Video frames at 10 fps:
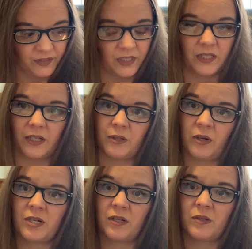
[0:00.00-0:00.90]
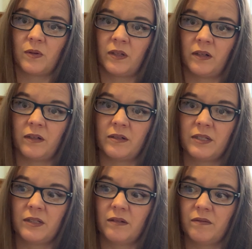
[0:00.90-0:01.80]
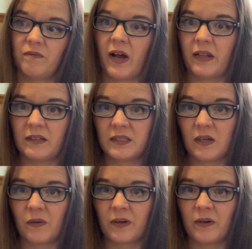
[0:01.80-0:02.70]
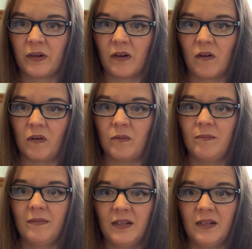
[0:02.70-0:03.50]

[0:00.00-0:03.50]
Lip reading: situations where there's violence going on at home,